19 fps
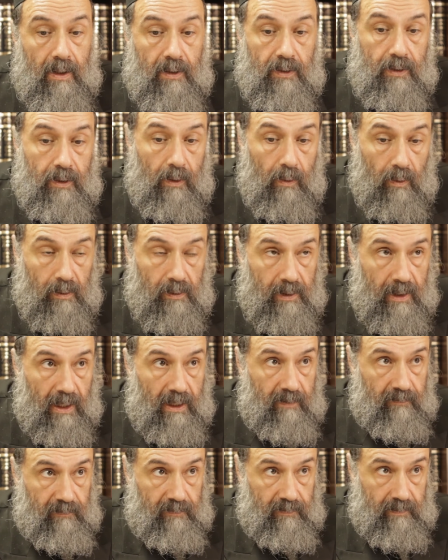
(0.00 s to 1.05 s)
The whole
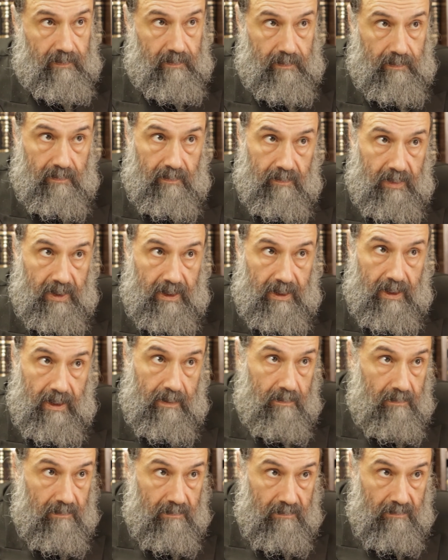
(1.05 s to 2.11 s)
life
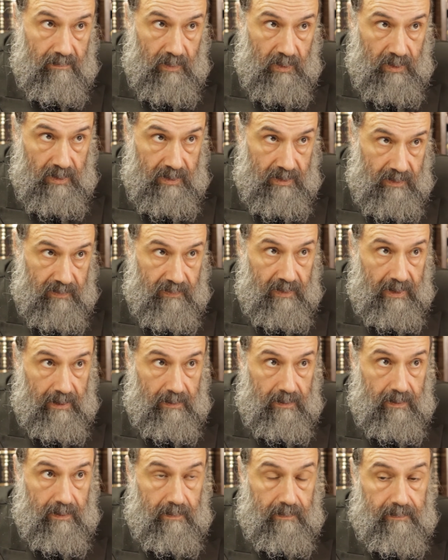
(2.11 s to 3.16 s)
became more
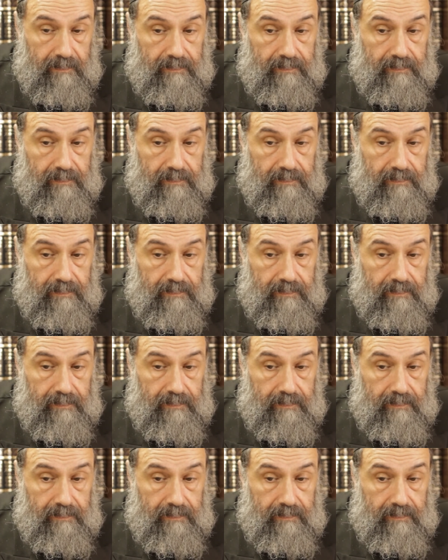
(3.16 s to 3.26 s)
strict.